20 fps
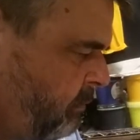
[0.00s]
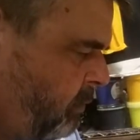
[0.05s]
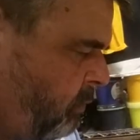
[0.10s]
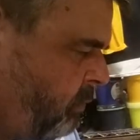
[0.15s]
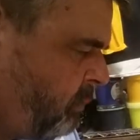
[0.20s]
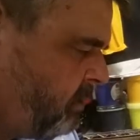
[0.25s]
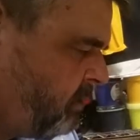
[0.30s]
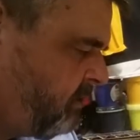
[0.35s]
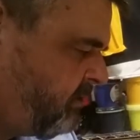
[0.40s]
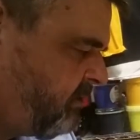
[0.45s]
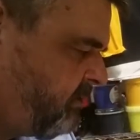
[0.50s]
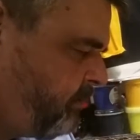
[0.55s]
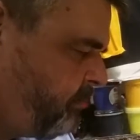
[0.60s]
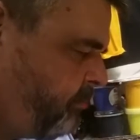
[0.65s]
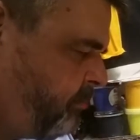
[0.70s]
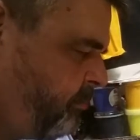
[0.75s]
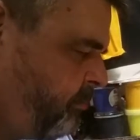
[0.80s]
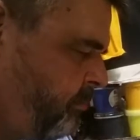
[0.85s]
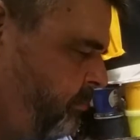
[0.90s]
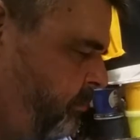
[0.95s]
We're going to
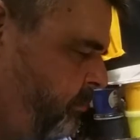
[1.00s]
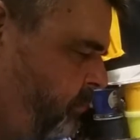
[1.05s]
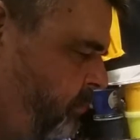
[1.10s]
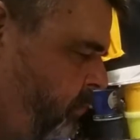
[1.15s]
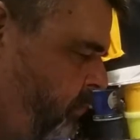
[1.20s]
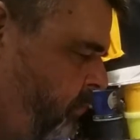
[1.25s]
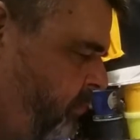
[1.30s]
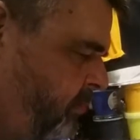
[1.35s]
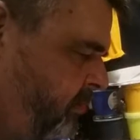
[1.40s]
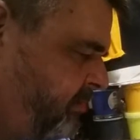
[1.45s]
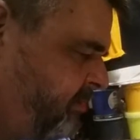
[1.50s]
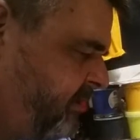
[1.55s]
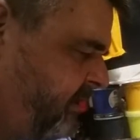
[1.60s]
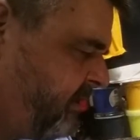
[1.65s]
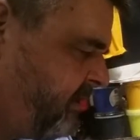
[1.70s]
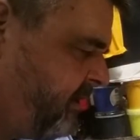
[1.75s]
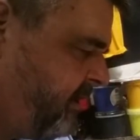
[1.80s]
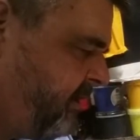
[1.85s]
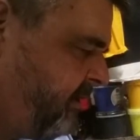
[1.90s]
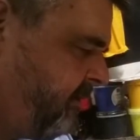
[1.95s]
pour this
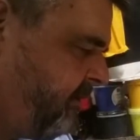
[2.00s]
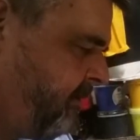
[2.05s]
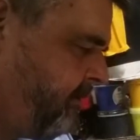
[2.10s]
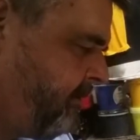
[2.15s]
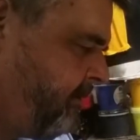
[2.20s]
in there.